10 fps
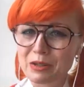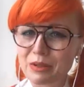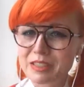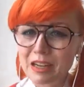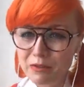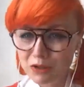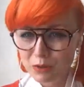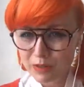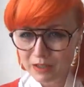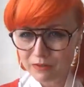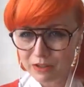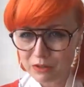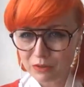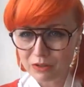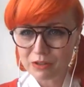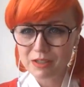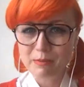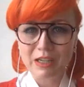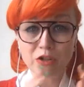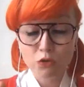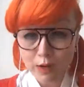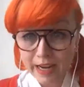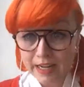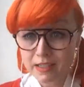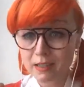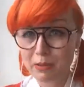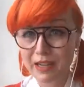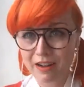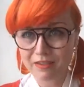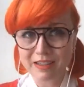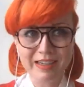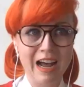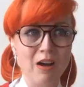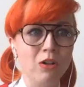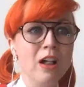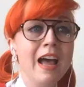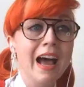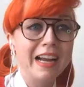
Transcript: So instead of two individuals being trained to pick out the towel,